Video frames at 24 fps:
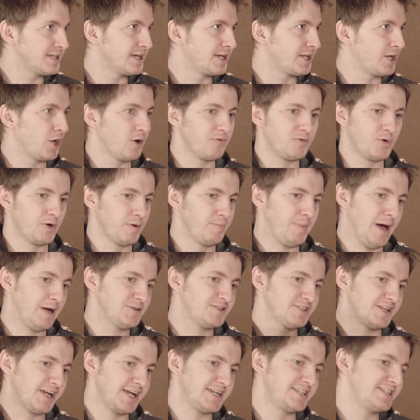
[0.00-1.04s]
You know, if you want to
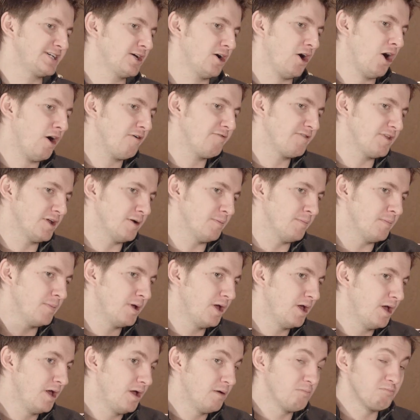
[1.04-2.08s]
bounce an idea off
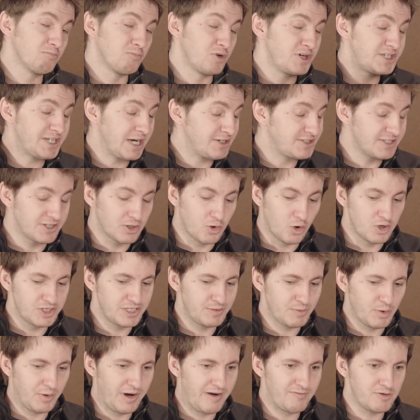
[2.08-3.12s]
them, reach out to the core
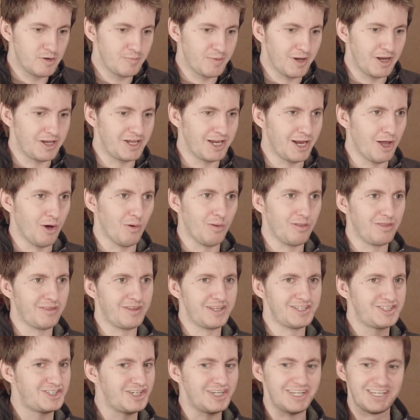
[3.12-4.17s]
team or whatever, but you know,
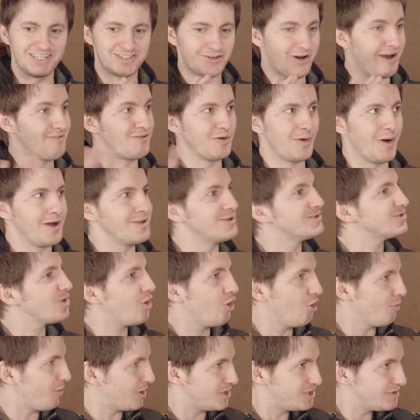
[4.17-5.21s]
these GDEs are everywhere, and there's a
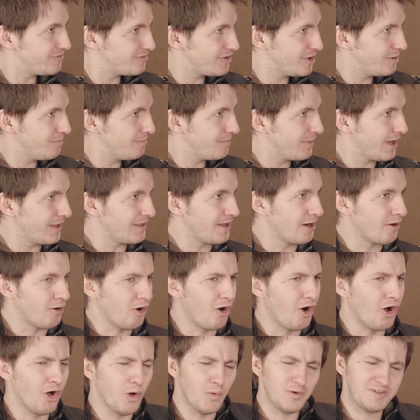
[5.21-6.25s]
whole bunch of them, and they're
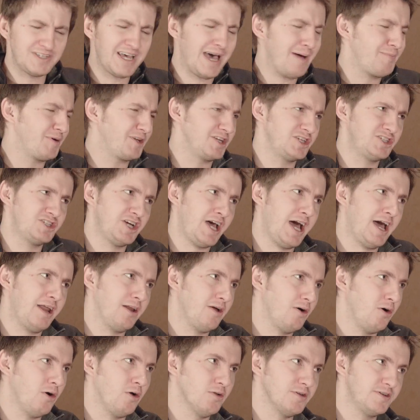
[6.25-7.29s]
always happy to chat
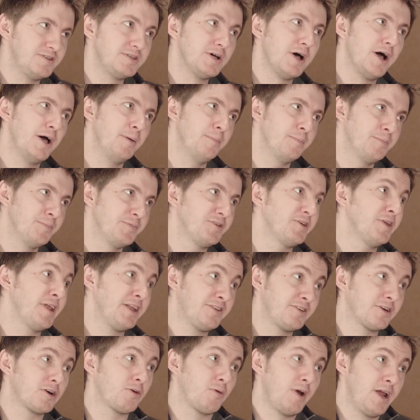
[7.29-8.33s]
all the time. So
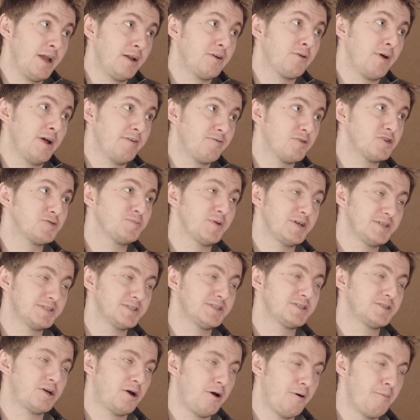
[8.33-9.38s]
that's a great, great first place
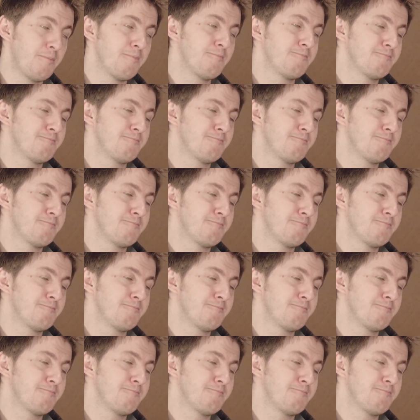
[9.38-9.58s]
to start.